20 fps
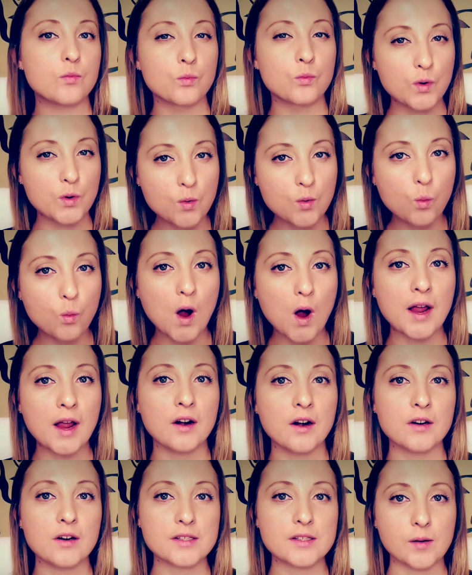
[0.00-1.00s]

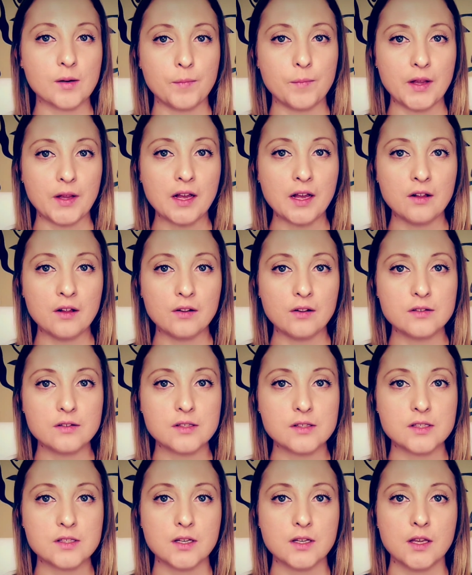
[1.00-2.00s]
rewire to something
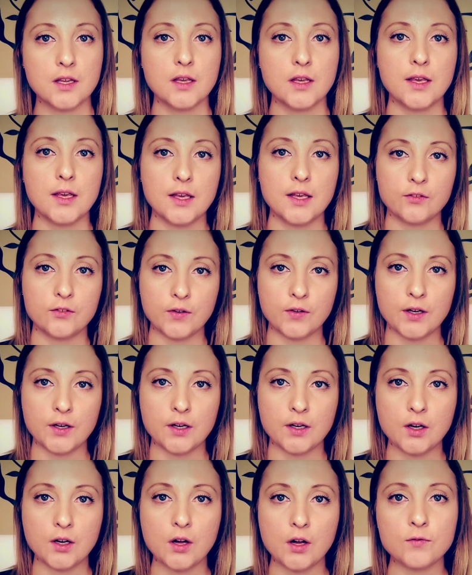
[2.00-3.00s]
else, it's very
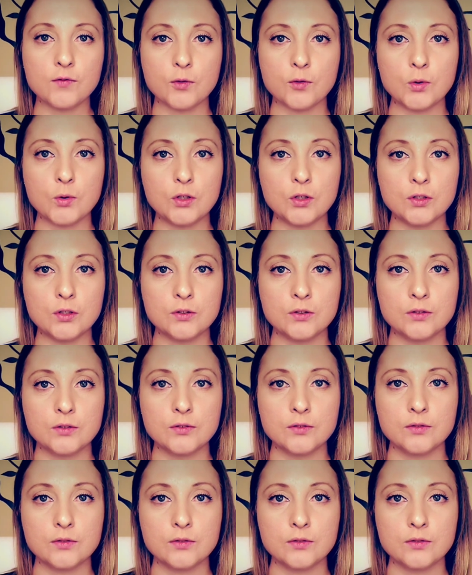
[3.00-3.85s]
uncomfortable.